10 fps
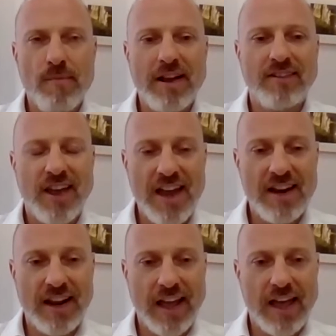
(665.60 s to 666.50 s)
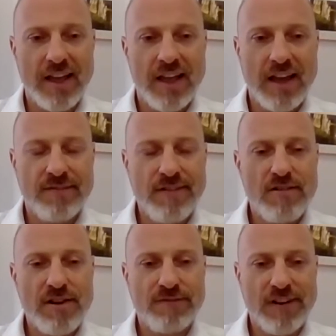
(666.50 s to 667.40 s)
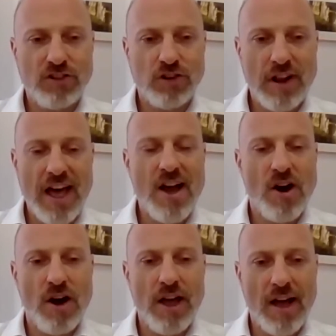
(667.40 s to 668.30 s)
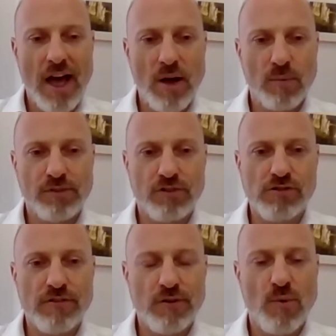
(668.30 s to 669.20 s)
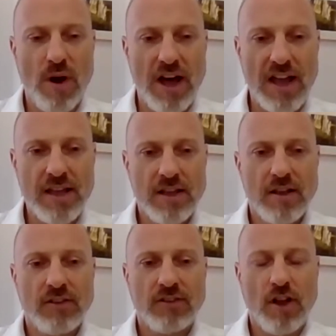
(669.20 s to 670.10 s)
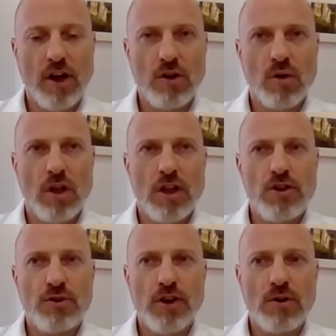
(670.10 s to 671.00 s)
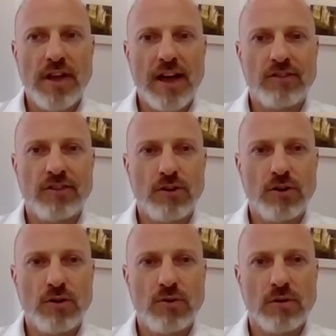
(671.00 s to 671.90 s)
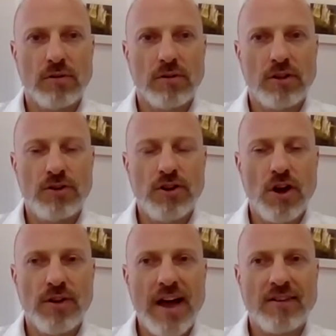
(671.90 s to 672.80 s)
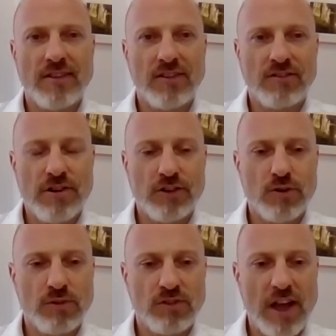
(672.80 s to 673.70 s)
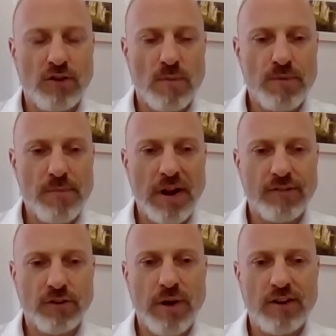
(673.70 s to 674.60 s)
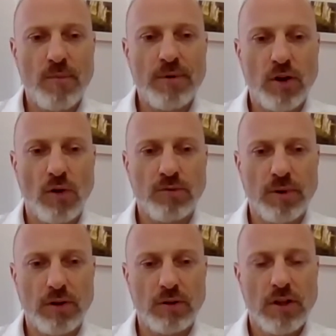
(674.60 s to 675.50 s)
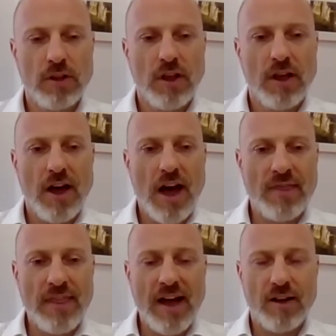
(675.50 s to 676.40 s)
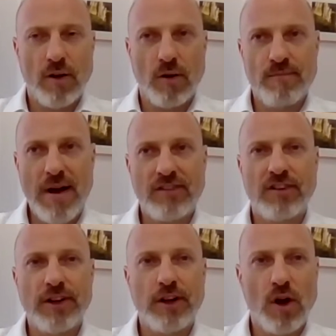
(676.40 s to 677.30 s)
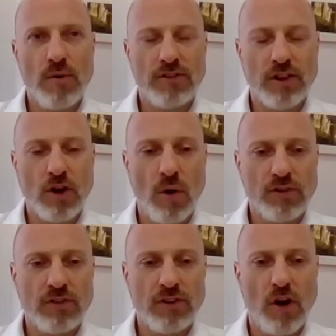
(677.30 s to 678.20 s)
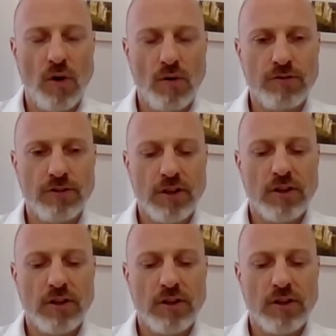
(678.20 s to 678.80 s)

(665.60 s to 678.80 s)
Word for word: by maintaining it in a very efficient AI helped driven way, mm. so you don't get to you don't get to this critical stage where people have to end up in hospital. Uh, yeah. And that massively lowers the cost of